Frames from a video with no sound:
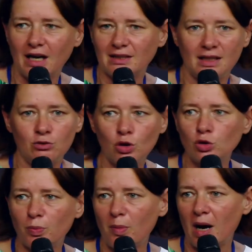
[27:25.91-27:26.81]

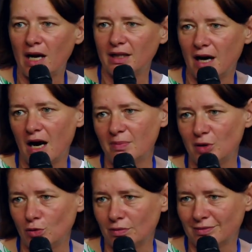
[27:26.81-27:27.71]
um, made sure
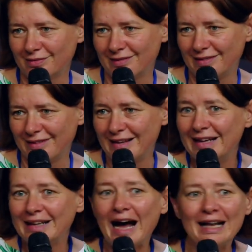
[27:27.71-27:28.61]
that they were
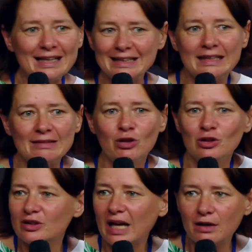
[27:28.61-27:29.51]
integrated into the
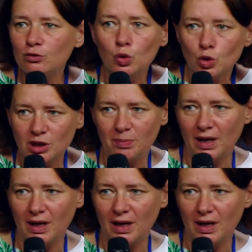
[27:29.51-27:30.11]
community.